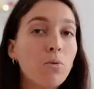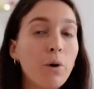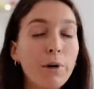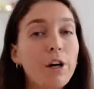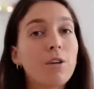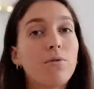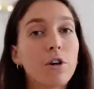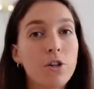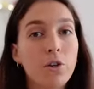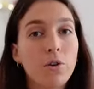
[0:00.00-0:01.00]
What we're gonna
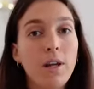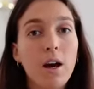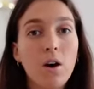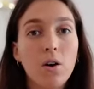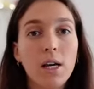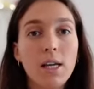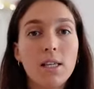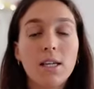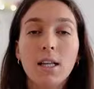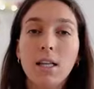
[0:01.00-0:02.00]
focus on now
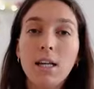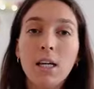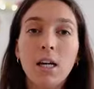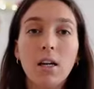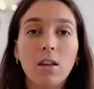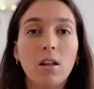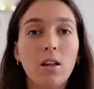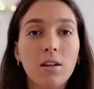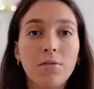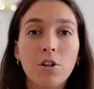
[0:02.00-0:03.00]
is cleaning the
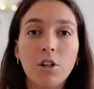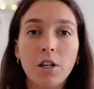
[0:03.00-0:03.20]
liver,